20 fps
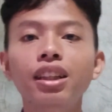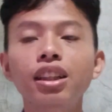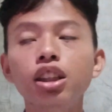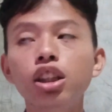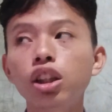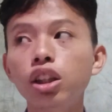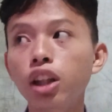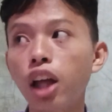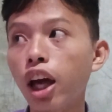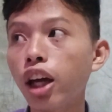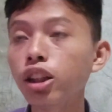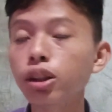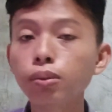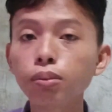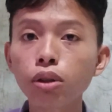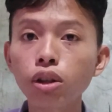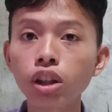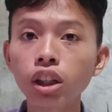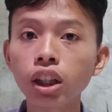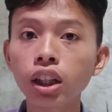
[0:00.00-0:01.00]
The next
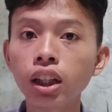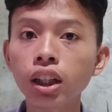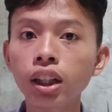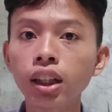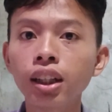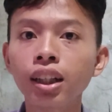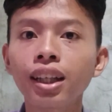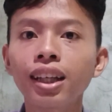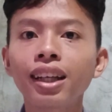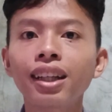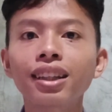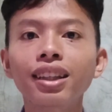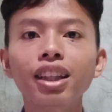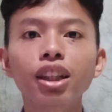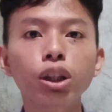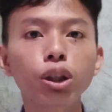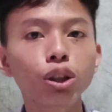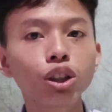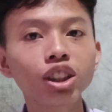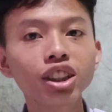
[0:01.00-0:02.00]
morning, the
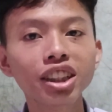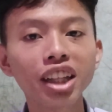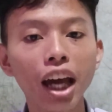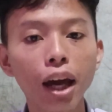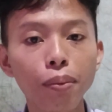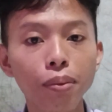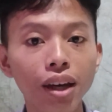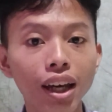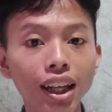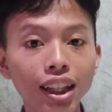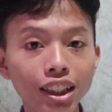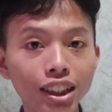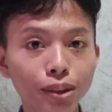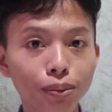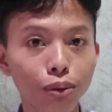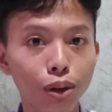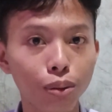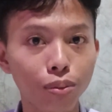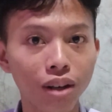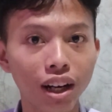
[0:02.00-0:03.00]
goose kept its
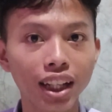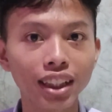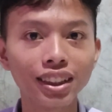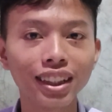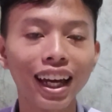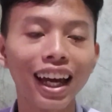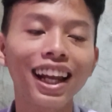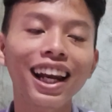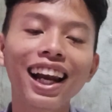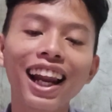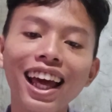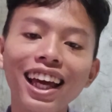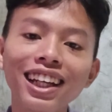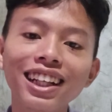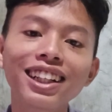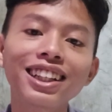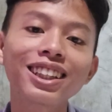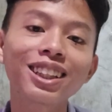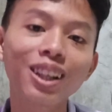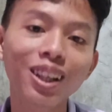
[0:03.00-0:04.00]
promise and laid
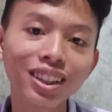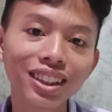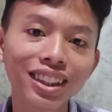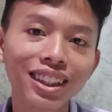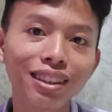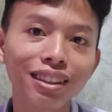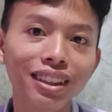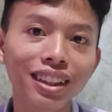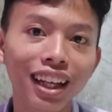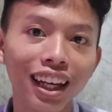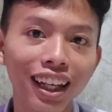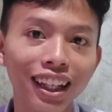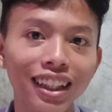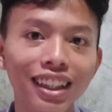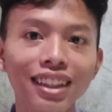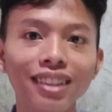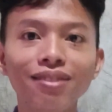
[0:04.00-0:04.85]
a golden egg.